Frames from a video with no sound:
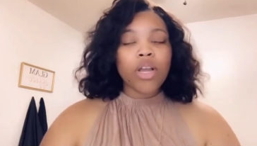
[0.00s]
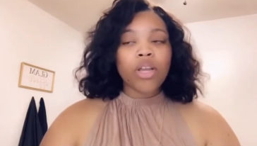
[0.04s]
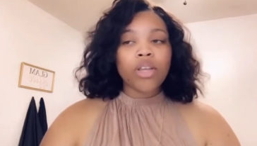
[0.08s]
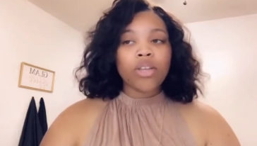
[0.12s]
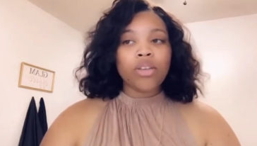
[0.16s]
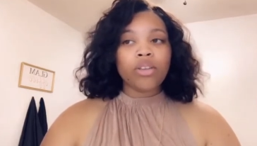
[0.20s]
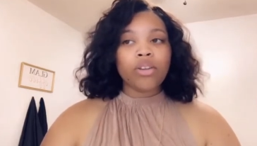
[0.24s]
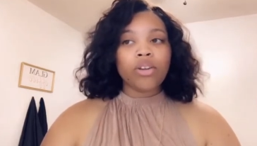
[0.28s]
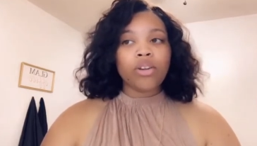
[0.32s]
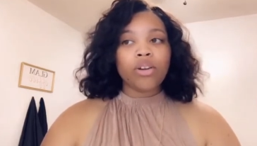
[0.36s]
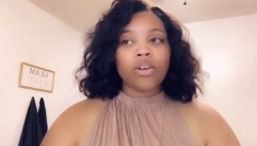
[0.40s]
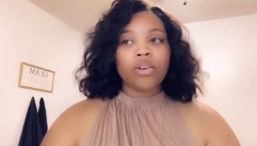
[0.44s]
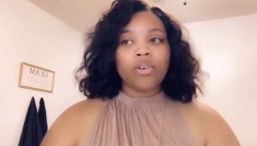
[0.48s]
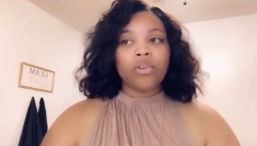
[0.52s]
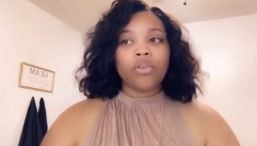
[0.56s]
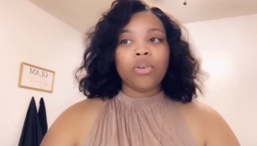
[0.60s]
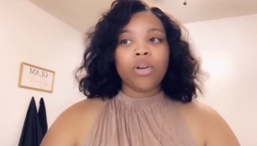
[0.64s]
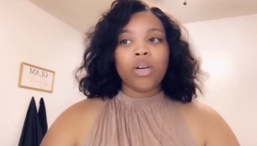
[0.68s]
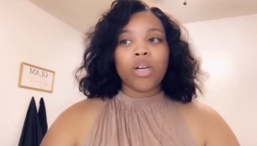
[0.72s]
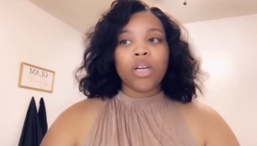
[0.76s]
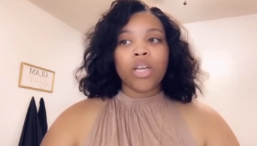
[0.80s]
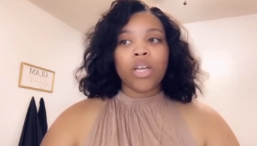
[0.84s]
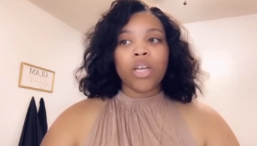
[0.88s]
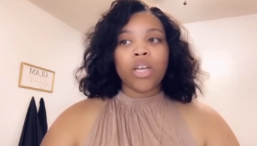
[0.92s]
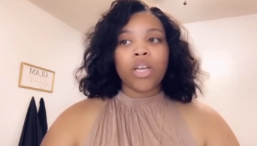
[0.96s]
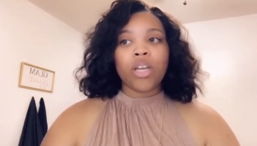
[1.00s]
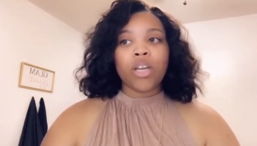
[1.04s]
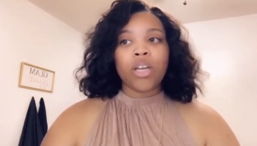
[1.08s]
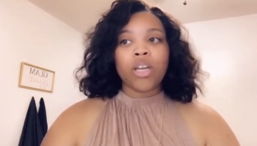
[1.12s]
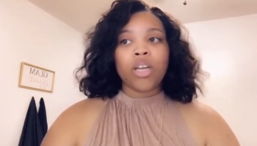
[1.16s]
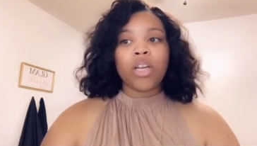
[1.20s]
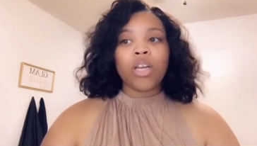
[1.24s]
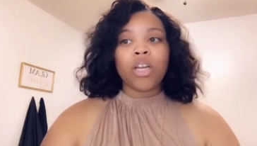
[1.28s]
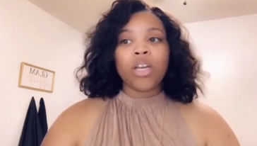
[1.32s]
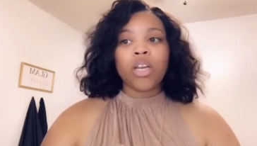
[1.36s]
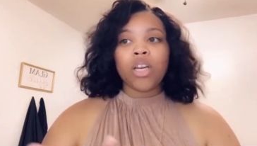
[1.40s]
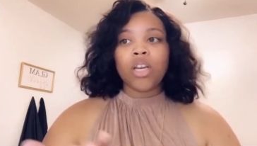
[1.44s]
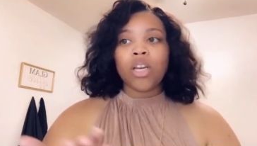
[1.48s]
you know?
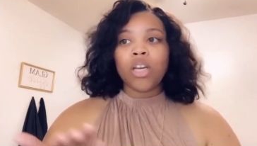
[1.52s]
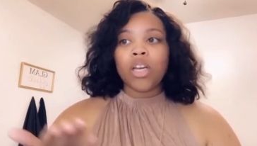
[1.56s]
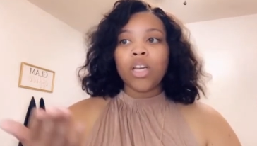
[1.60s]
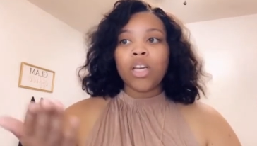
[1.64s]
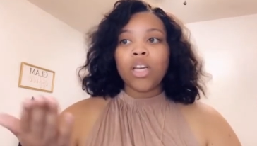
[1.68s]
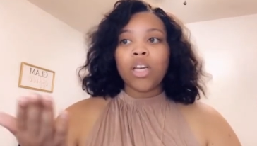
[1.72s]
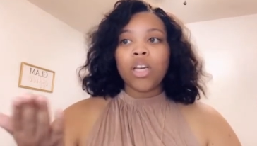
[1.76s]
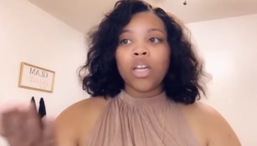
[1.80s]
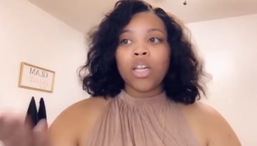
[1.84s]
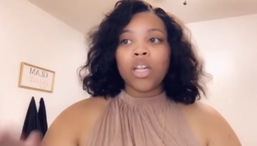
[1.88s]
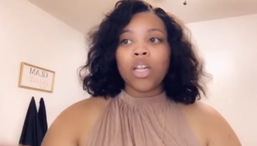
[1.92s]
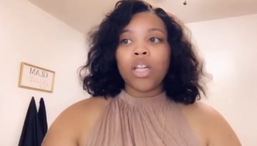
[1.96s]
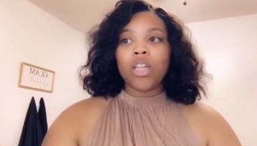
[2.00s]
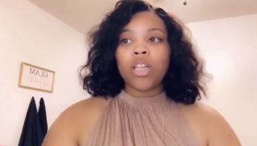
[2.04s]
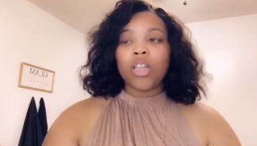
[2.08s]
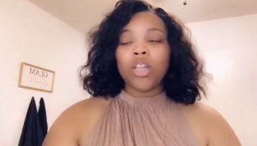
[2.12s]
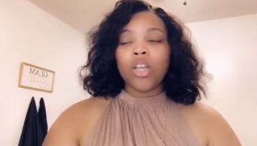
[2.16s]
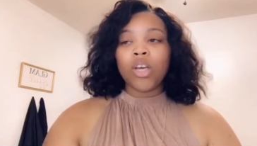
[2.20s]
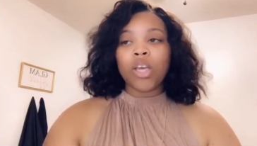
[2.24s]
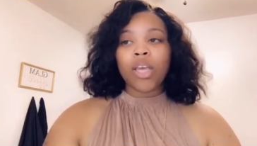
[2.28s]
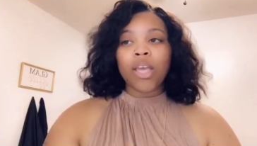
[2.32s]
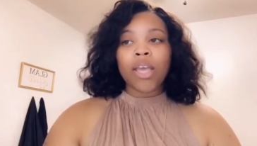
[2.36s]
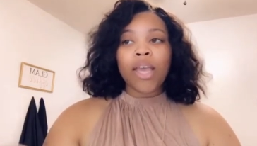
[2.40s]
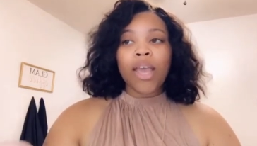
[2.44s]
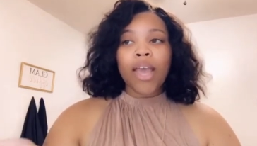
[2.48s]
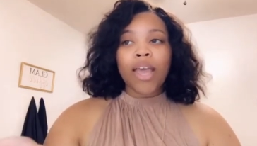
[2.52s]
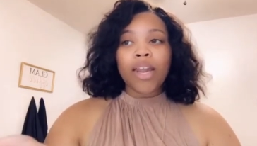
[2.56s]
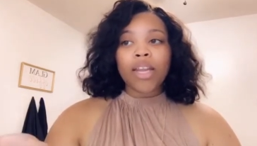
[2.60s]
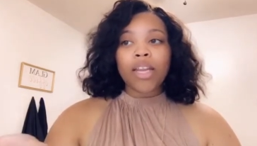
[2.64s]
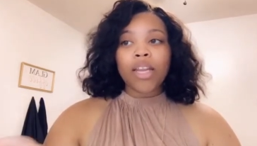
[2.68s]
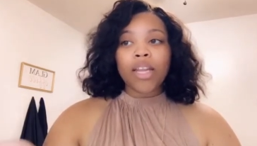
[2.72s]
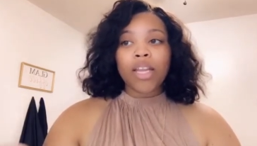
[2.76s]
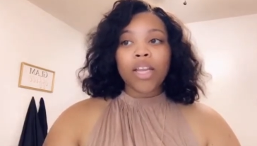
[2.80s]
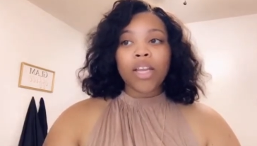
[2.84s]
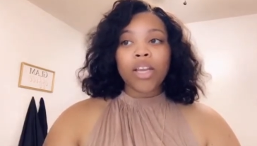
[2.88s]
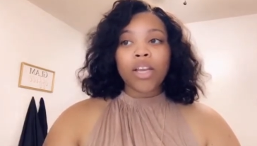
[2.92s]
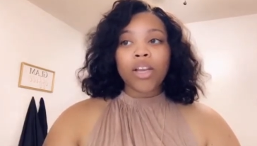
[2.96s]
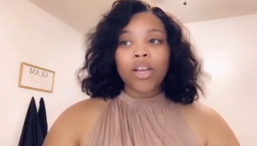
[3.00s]
And looking at it
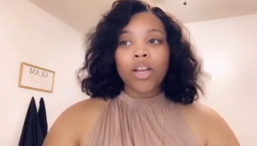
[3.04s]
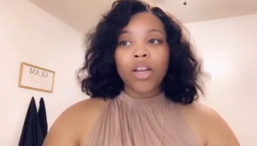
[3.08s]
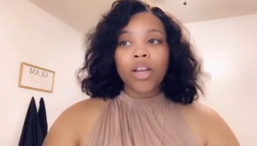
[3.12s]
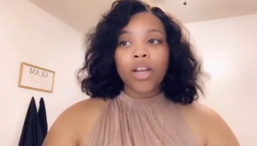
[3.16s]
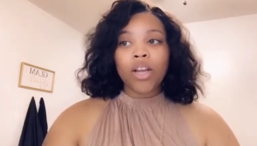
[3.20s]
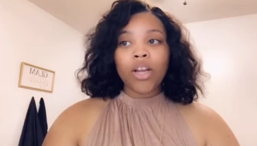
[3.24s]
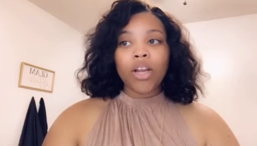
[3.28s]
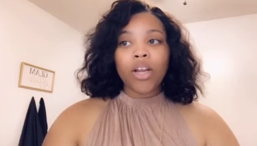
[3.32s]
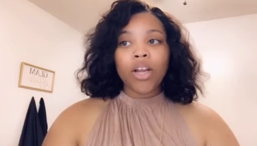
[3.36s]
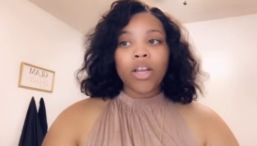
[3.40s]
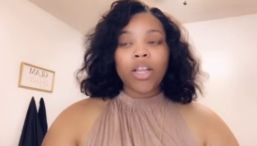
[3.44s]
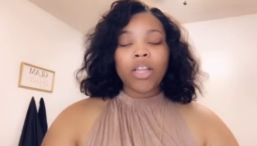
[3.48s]
here,